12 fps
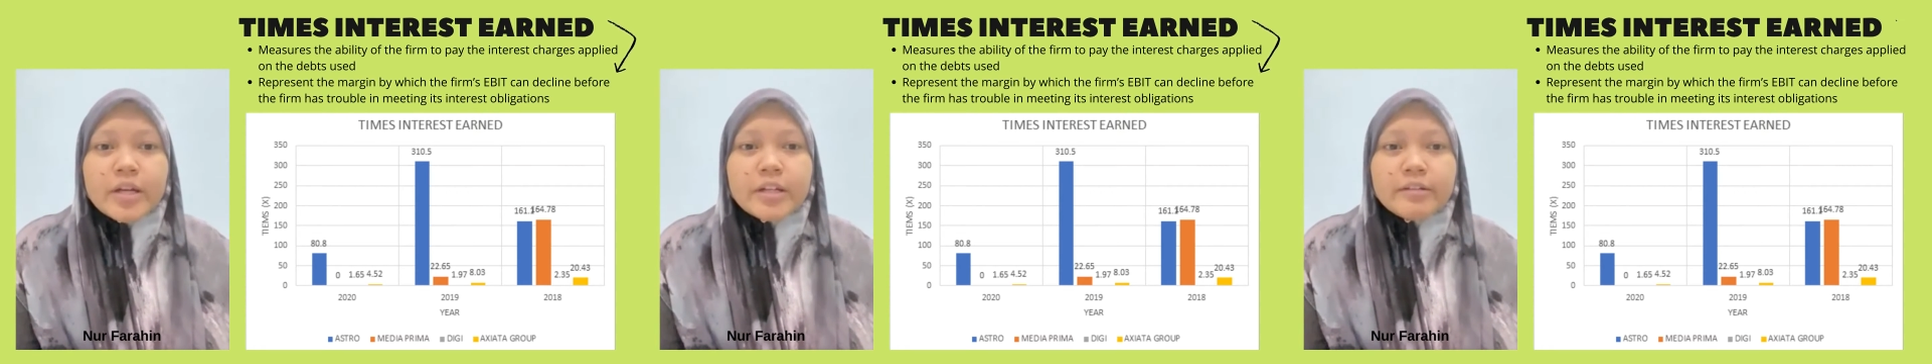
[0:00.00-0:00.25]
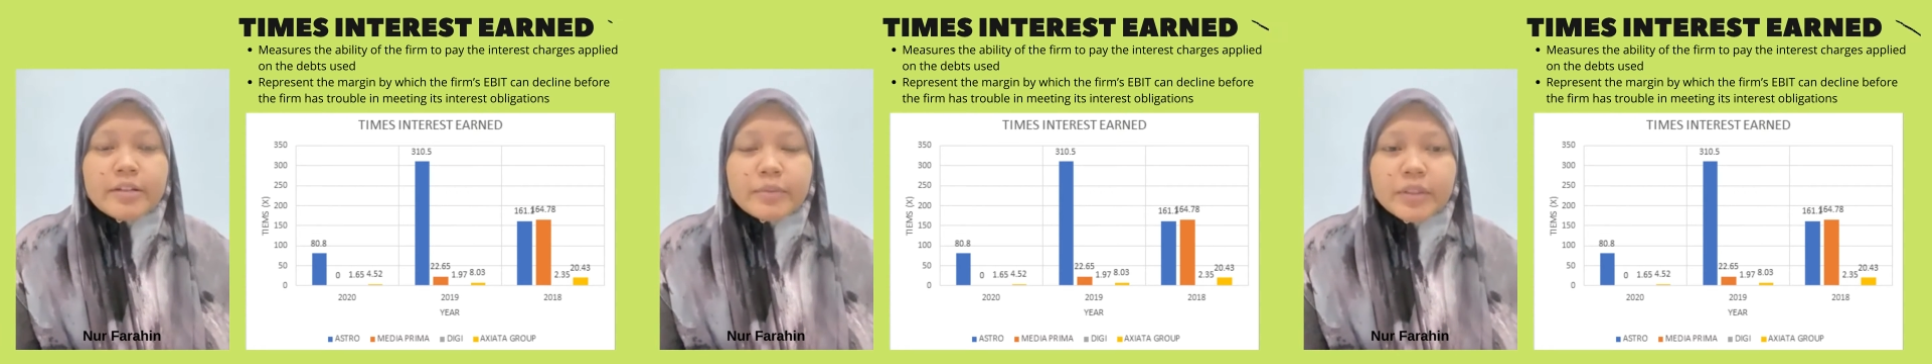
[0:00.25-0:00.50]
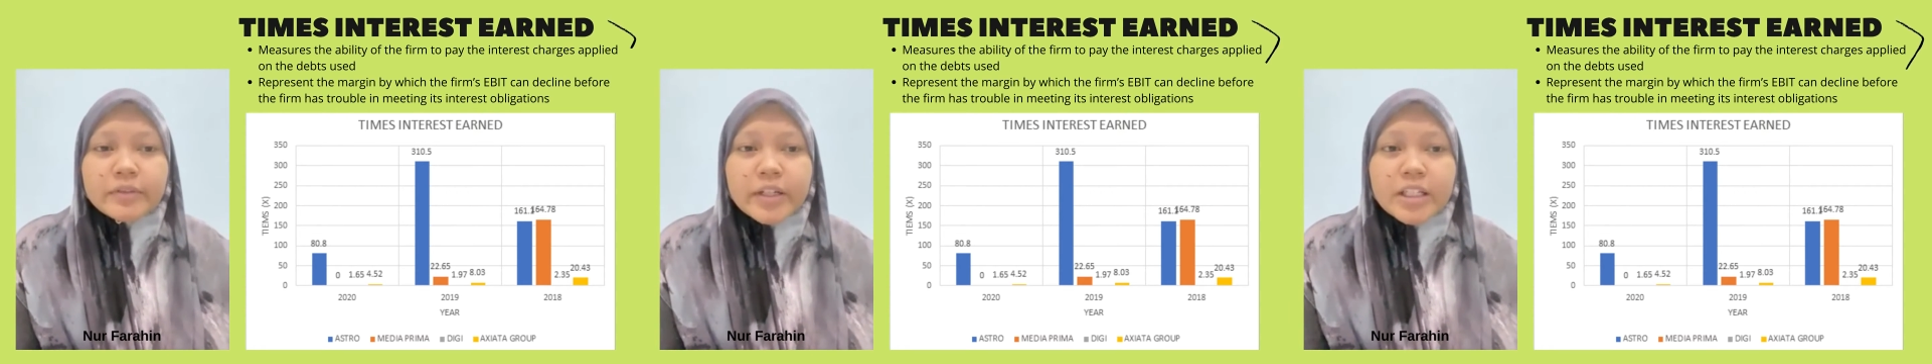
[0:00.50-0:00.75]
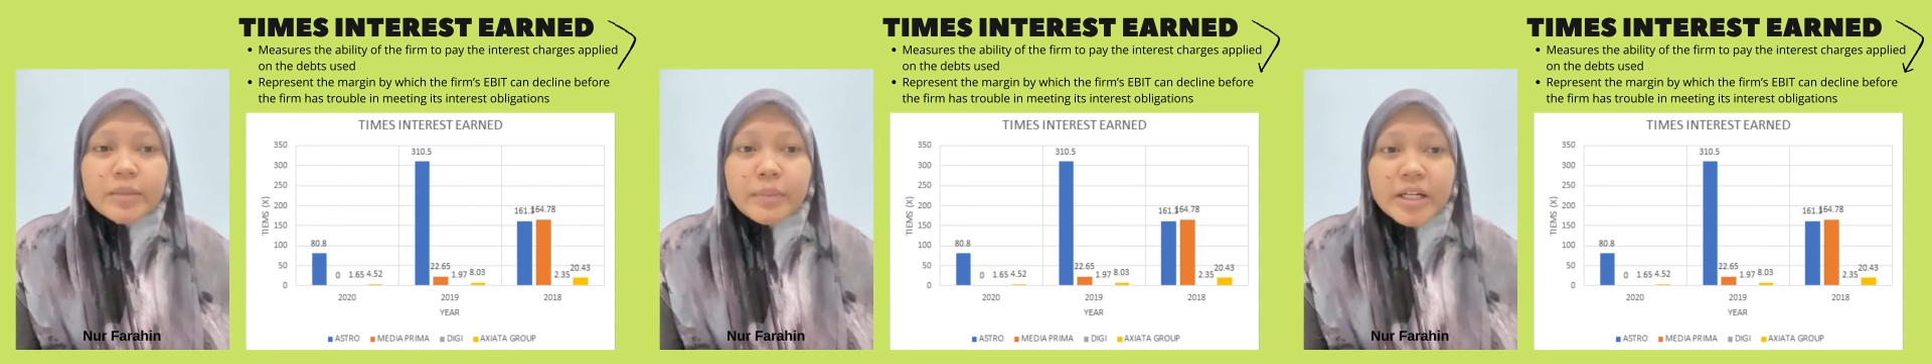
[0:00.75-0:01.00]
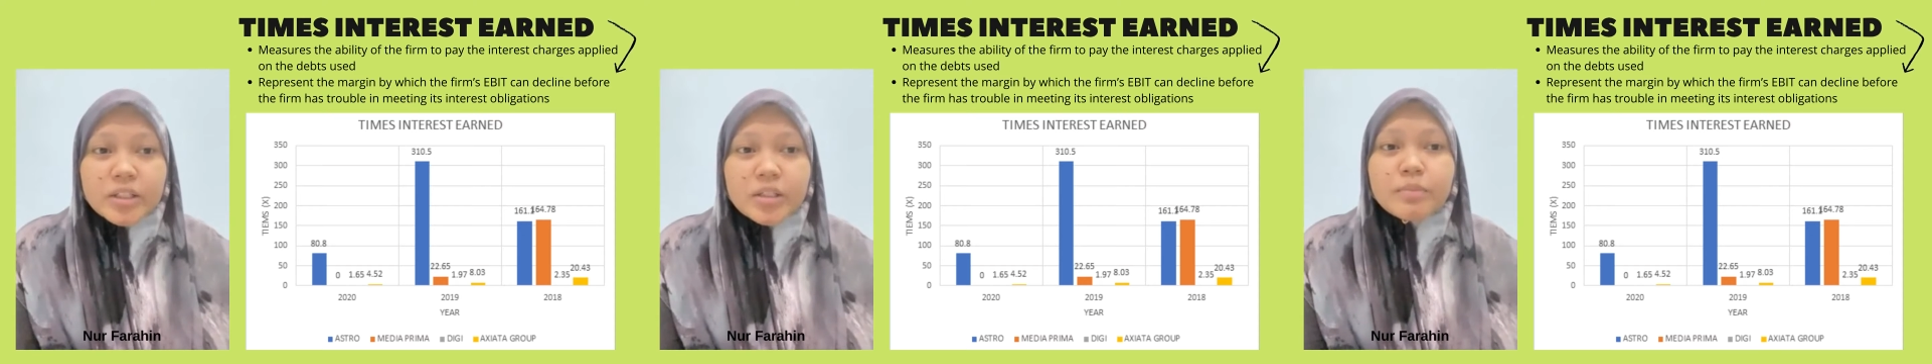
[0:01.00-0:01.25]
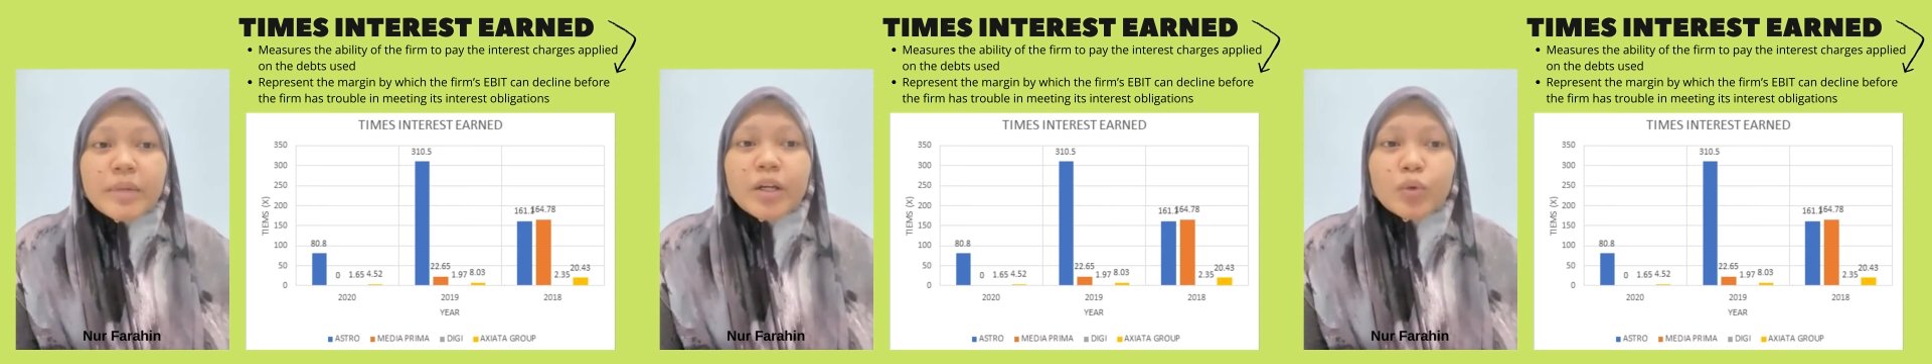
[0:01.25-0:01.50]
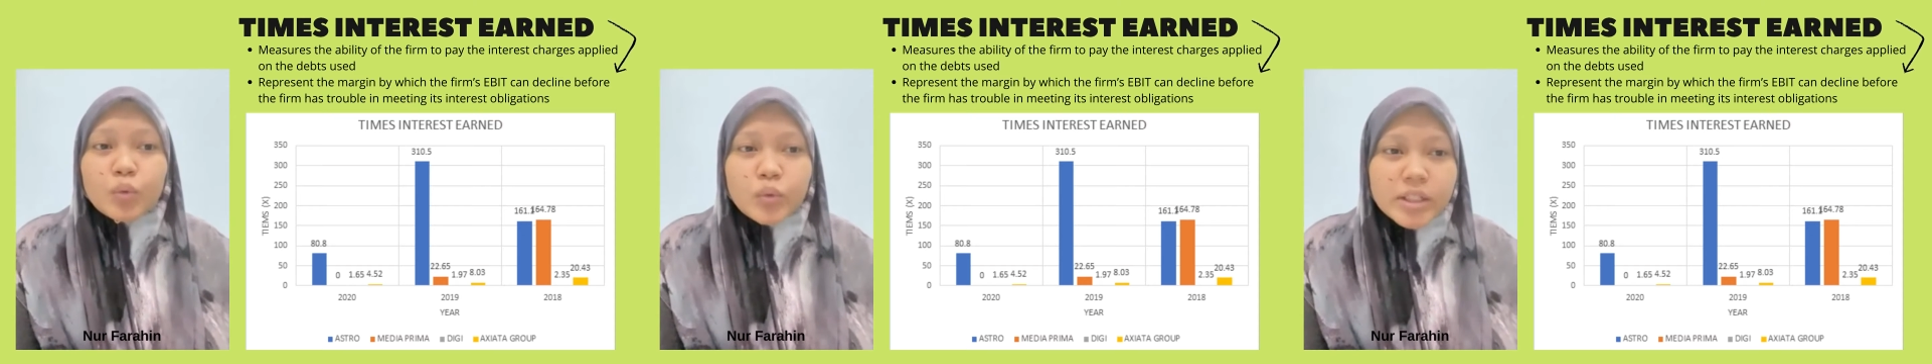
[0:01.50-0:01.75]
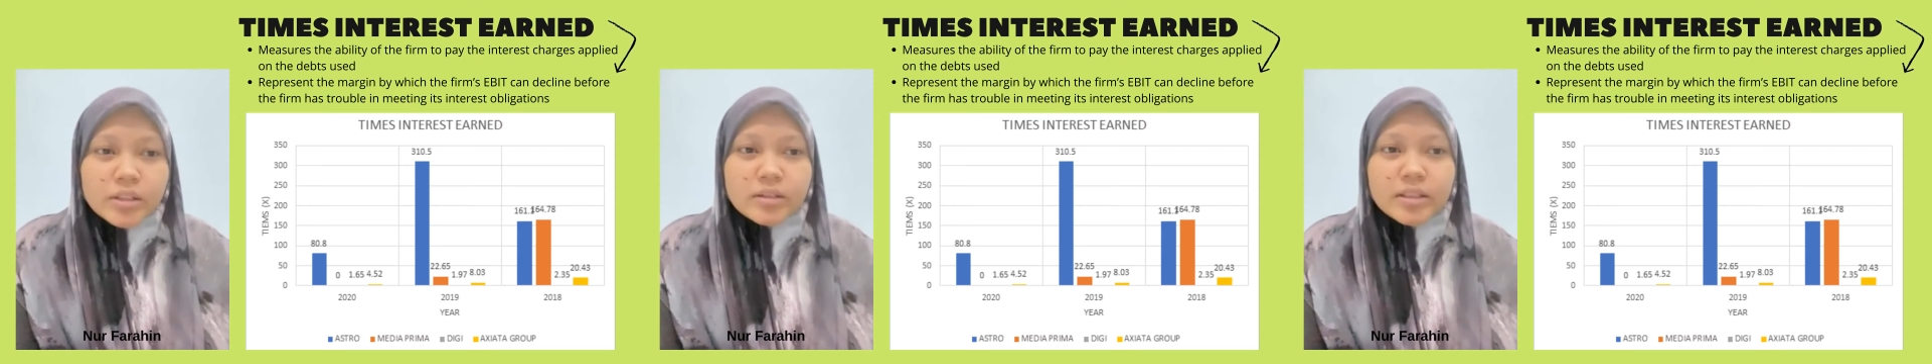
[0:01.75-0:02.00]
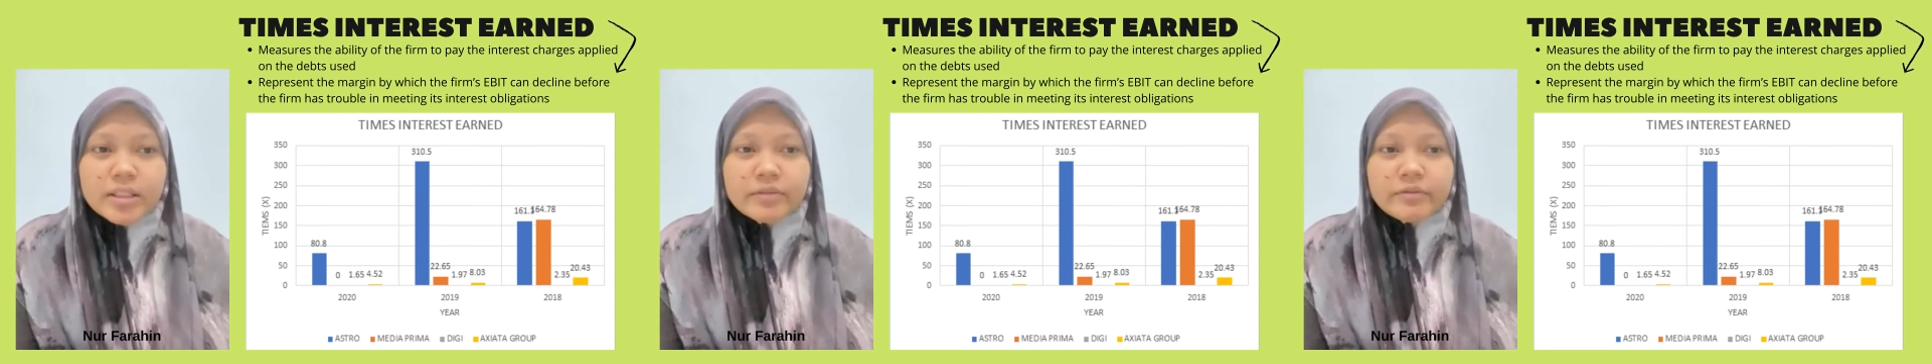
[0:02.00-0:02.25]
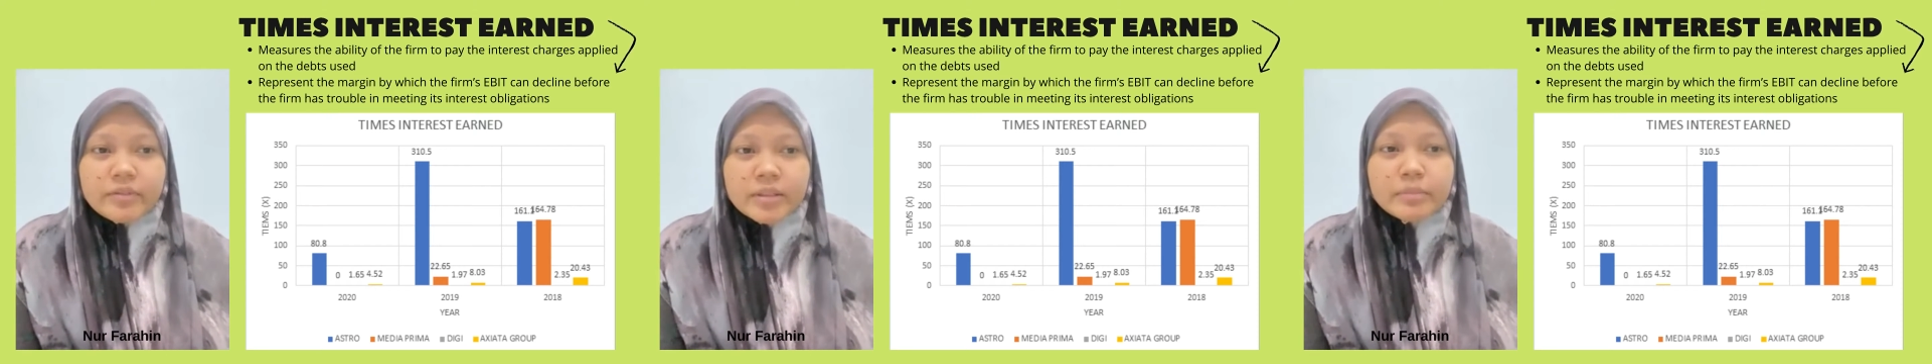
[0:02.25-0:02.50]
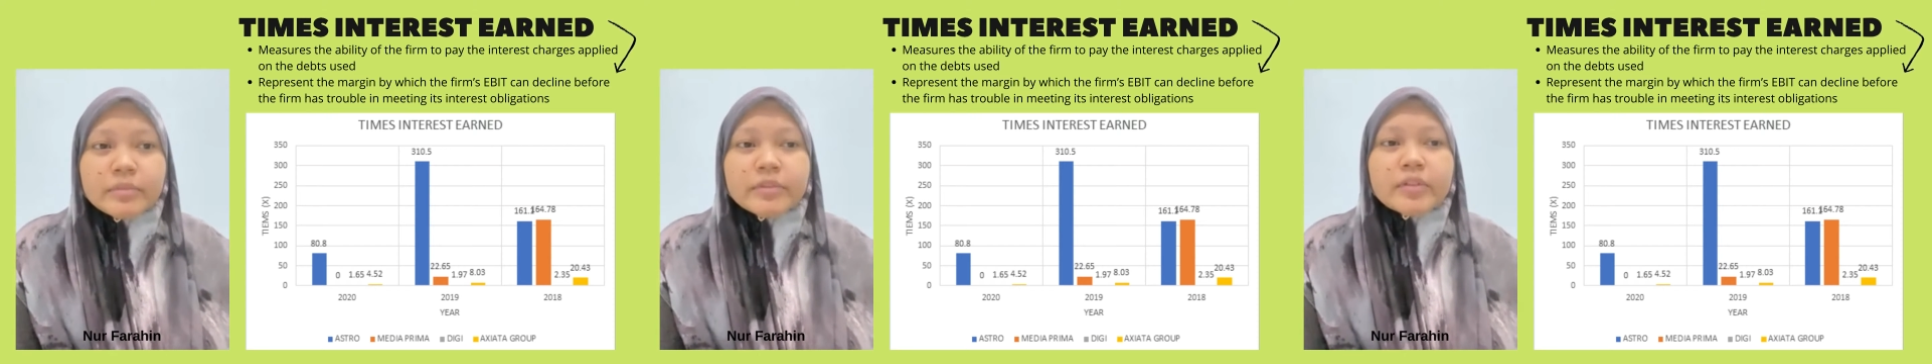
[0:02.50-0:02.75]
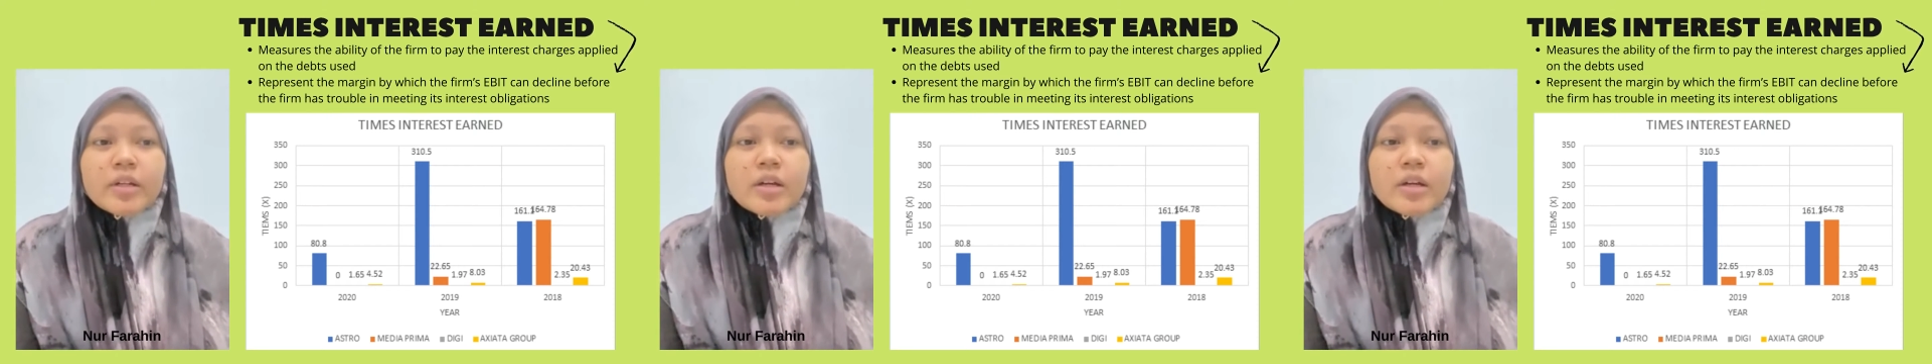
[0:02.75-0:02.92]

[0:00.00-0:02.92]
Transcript: represent the margin by which the firm's